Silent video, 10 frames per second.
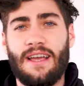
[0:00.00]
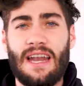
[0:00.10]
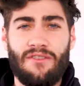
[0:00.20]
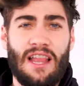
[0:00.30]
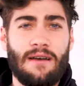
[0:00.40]
It
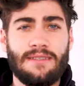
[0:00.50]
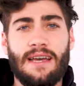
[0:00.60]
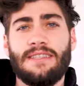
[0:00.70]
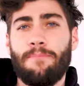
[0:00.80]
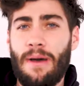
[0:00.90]
kind of allows
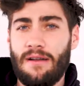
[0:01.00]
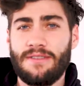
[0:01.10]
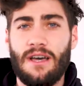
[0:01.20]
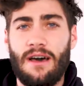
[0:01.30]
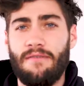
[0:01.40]
light to
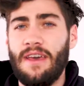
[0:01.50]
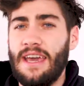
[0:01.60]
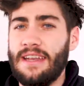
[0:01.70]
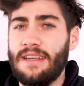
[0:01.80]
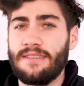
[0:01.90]
bounce off.
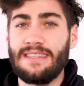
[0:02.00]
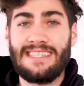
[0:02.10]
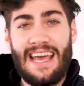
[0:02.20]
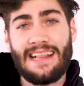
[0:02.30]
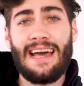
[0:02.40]
It doesn't
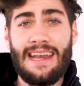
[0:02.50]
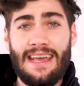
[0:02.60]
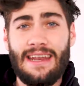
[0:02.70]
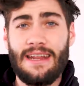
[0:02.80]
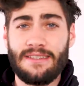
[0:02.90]
take light
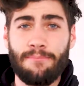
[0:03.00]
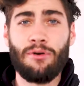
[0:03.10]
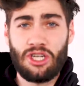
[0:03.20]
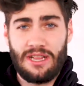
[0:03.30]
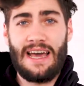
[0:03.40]
in, it doesn't
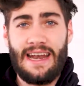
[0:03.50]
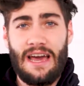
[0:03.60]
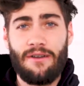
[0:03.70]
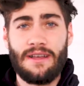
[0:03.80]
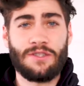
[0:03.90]
push light
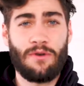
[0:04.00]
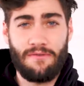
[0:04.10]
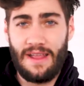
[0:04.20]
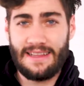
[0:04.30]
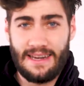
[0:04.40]
out, it doesn't
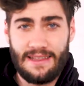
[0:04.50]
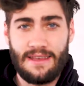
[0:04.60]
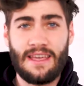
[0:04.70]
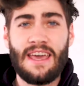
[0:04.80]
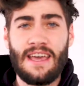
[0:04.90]
reflect
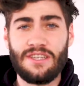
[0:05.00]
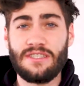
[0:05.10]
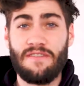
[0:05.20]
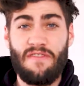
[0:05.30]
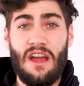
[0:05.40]
anything. It's
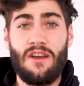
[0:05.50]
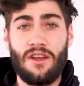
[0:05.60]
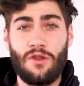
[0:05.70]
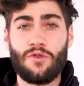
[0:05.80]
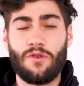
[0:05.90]
just a very
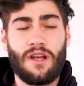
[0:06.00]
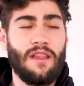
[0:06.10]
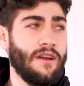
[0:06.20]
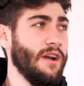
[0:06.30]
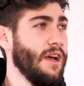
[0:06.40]
neutral
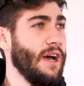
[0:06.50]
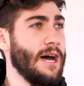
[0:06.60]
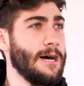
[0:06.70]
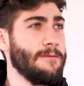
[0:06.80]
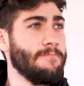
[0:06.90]
color.
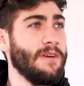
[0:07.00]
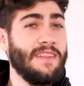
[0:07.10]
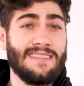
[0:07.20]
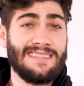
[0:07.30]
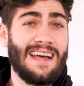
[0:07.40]

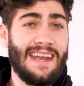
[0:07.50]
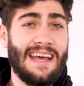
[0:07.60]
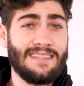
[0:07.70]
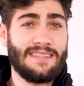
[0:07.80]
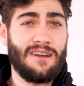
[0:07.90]
This is not
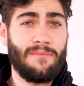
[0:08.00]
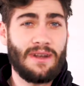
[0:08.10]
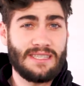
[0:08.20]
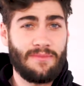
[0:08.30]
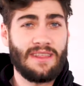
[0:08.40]
necessary,
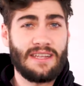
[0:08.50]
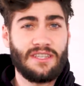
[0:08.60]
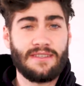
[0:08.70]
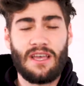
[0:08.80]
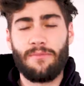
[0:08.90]
but it's something that
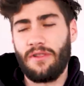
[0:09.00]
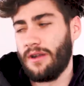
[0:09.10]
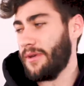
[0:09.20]
does help a little